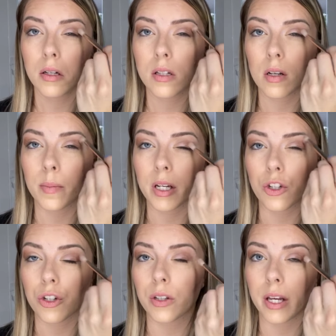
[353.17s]
to make
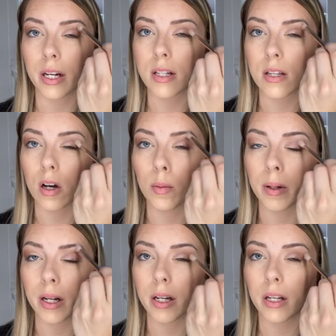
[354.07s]
sure that it's all
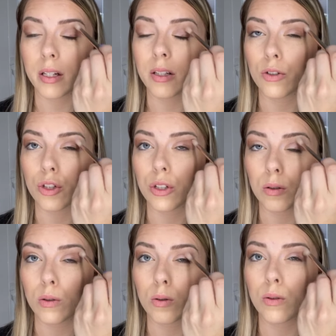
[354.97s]
blended and there's
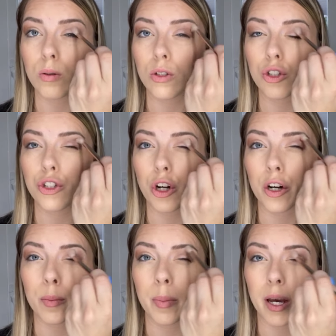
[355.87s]
no
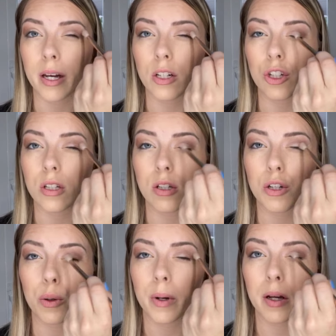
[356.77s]
sharp edges
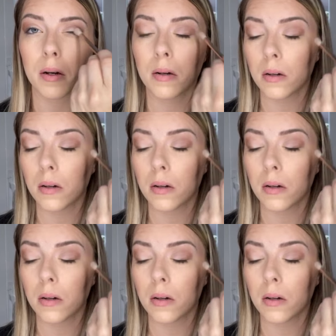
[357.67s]
to it.